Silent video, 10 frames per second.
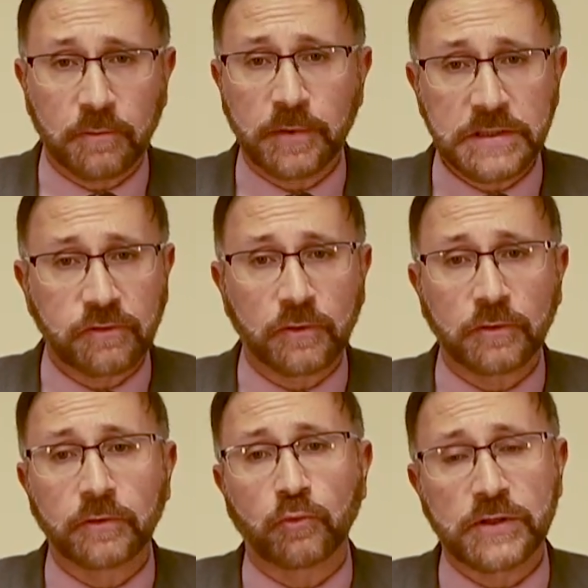
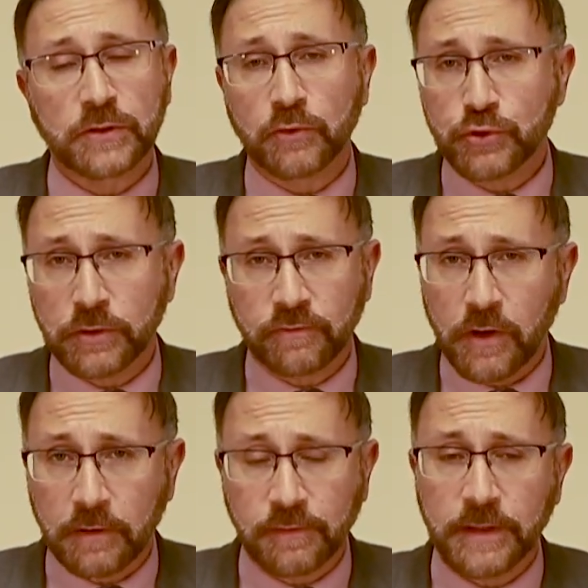peaceful resolution of
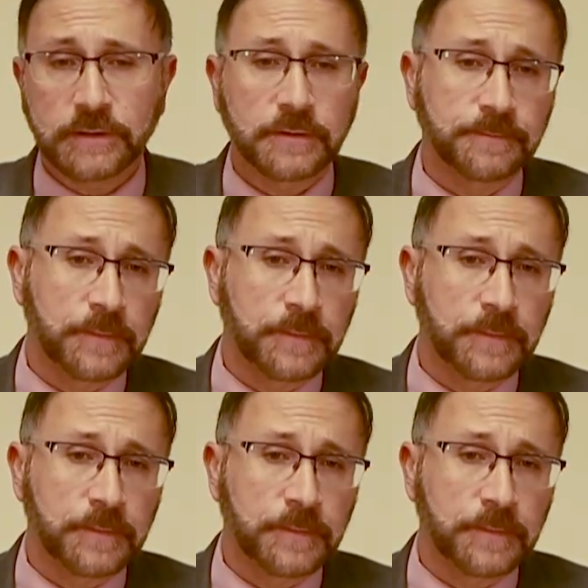conflict.